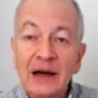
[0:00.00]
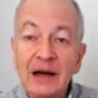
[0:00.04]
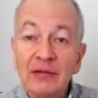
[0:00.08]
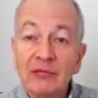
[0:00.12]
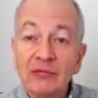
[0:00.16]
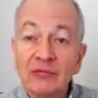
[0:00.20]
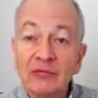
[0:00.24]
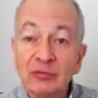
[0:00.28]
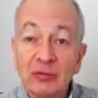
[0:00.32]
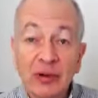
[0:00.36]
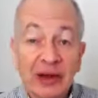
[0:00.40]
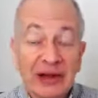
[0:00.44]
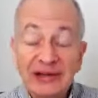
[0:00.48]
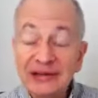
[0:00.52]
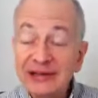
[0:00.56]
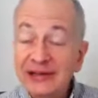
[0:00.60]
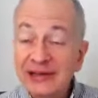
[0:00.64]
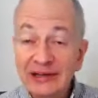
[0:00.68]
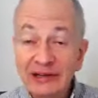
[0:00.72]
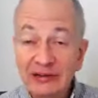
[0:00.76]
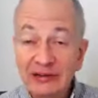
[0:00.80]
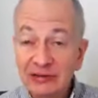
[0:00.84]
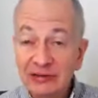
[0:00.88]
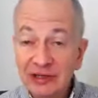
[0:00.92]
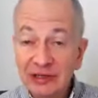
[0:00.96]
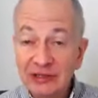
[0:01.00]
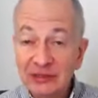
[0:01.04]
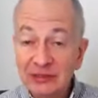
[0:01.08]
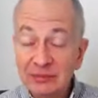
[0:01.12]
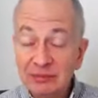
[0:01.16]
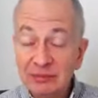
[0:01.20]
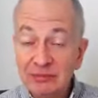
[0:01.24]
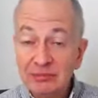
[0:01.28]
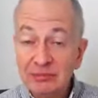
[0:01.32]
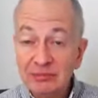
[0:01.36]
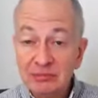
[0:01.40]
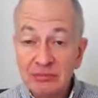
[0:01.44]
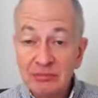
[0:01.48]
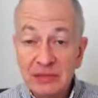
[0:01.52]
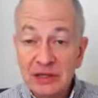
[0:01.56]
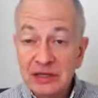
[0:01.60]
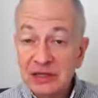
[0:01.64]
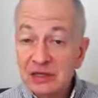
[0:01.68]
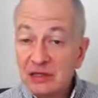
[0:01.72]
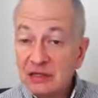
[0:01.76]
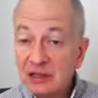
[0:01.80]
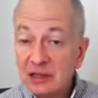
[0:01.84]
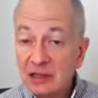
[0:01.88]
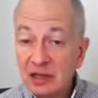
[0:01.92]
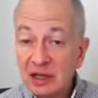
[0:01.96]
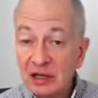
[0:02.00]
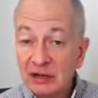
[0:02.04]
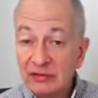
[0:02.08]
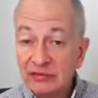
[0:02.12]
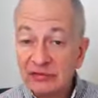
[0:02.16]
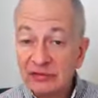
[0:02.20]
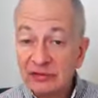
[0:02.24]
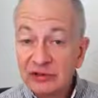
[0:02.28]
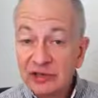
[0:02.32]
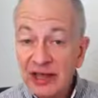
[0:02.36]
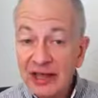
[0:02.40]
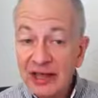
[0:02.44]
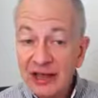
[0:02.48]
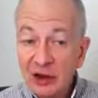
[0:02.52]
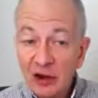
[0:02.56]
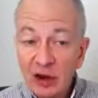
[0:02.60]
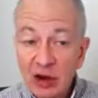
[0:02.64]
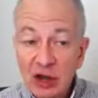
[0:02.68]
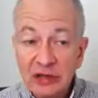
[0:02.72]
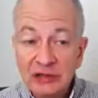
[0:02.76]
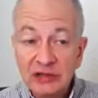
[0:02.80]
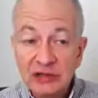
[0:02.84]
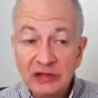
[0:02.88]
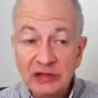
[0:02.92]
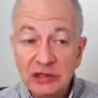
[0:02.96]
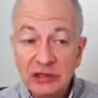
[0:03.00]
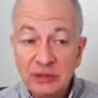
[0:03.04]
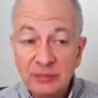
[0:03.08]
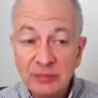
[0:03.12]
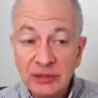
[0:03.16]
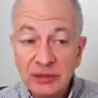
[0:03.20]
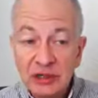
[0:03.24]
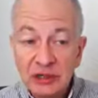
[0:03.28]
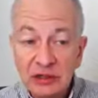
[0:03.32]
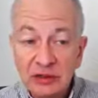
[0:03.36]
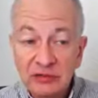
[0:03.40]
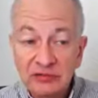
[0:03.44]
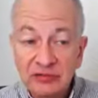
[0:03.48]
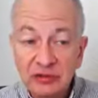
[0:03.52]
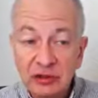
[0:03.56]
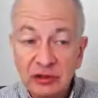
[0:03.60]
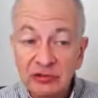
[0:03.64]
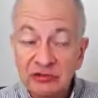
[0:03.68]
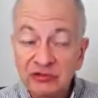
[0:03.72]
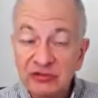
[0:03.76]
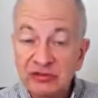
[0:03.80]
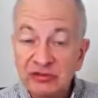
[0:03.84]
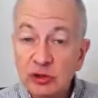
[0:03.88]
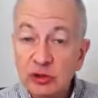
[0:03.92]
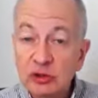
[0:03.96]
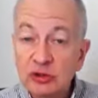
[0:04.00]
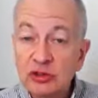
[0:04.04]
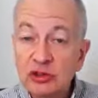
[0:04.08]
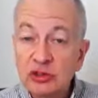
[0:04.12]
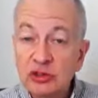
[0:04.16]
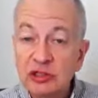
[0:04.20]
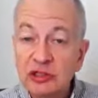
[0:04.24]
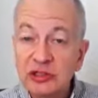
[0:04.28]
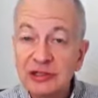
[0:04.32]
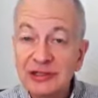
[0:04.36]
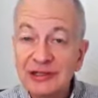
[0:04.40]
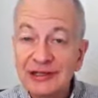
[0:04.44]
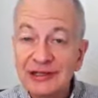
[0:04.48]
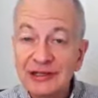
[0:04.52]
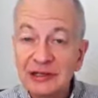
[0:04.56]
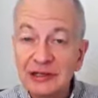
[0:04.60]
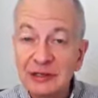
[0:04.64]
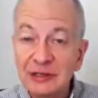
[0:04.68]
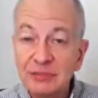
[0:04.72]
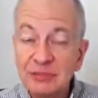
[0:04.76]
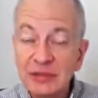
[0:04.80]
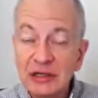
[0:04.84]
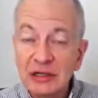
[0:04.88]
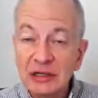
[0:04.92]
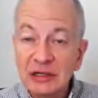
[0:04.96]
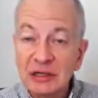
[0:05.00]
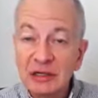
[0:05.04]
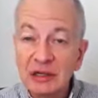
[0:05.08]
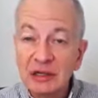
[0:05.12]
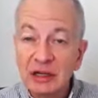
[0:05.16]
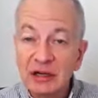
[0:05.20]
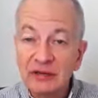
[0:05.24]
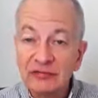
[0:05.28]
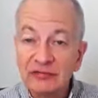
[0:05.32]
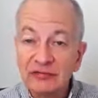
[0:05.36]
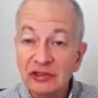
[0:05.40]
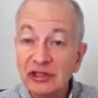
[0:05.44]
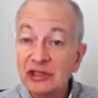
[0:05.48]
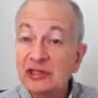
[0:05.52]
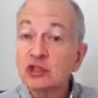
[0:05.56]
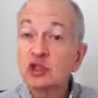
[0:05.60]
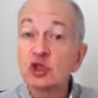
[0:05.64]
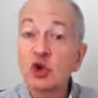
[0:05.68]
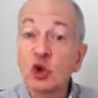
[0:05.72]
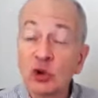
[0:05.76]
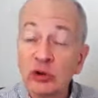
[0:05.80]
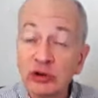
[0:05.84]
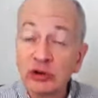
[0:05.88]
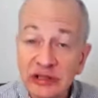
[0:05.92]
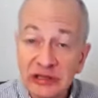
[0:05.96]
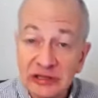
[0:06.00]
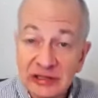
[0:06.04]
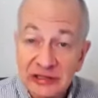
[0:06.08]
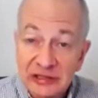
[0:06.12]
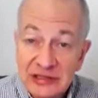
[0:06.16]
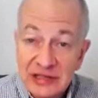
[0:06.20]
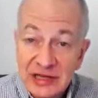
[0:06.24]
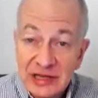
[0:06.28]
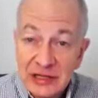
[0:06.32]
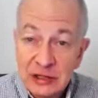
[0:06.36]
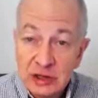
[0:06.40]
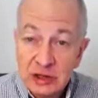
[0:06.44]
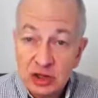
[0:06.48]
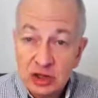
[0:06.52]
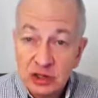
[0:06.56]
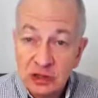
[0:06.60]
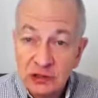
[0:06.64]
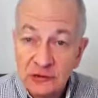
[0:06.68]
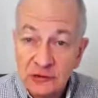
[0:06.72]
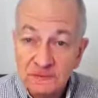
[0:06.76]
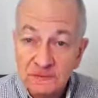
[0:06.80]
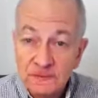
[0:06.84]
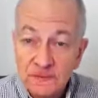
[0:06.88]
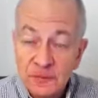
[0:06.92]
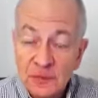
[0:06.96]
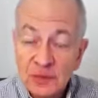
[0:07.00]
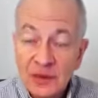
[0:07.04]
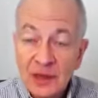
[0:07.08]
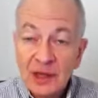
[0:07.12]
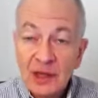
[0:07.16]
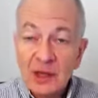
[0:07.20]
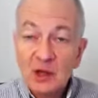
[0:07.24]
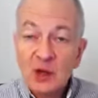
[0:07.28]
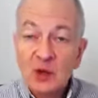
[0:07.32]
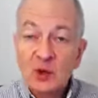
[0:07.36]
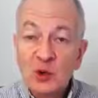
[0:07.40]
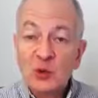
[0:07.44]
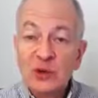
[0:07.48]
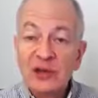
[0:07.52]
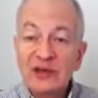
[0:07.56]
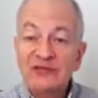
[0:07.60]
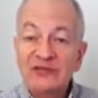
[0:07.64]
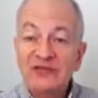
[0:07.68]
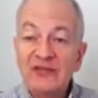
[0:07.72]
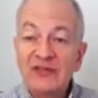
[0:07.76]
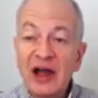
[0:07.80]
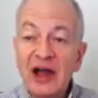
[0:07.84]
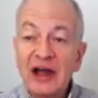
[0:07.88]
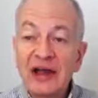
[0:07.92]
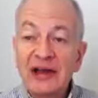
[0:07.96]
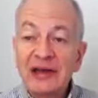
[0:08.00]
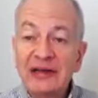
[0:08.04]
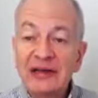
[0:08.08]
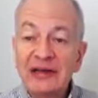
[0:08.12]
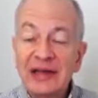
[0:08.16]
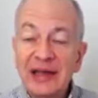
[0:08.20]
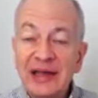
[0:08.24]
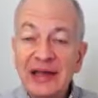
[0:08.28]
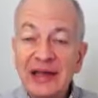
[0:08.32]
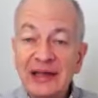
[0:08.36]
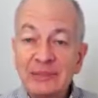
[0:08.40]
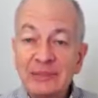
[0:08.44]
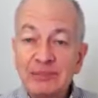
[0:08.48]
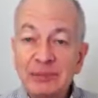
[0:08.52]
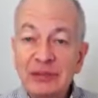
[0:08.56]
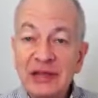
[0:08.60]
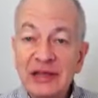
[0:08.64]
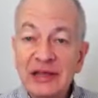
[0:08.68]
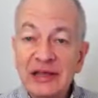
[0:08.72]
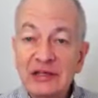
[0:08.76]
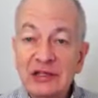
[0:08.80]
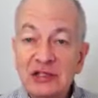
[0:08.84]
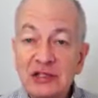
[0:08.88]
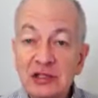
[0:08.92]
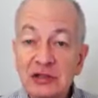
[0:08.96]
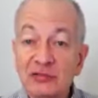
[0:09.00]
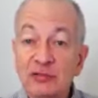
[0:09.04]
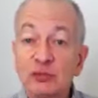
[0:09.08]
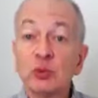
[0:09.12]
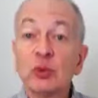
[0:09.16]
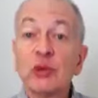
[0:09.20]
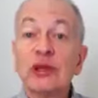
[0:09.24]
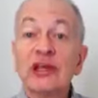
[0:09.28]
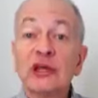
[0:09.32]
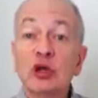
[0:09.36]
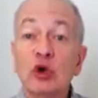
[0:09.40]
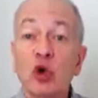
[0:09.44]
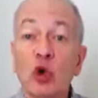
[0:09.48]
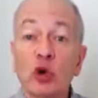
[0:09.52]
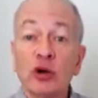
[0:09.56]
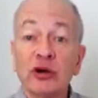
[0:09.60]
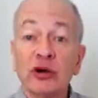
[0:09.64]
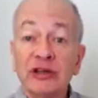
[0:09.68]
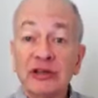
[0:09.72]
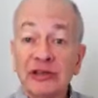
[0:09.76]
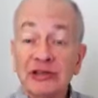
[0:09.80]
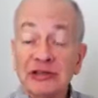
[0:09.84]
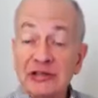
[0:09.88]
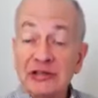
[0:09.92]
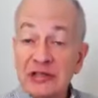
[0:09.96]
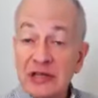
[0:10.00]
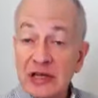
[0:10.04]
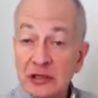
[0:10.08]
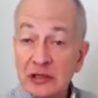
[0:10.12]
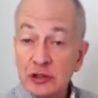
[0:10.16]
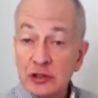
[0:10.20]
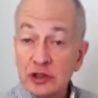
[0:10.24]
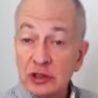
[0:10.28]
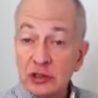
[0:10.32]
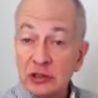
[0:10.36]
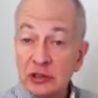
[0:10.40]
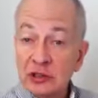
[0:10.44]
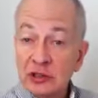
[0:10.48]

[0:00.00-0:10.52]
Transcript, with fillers: right here in the middle of chaos, in the middle of confusion, in the middle of disorientation, we find a place of reorientation.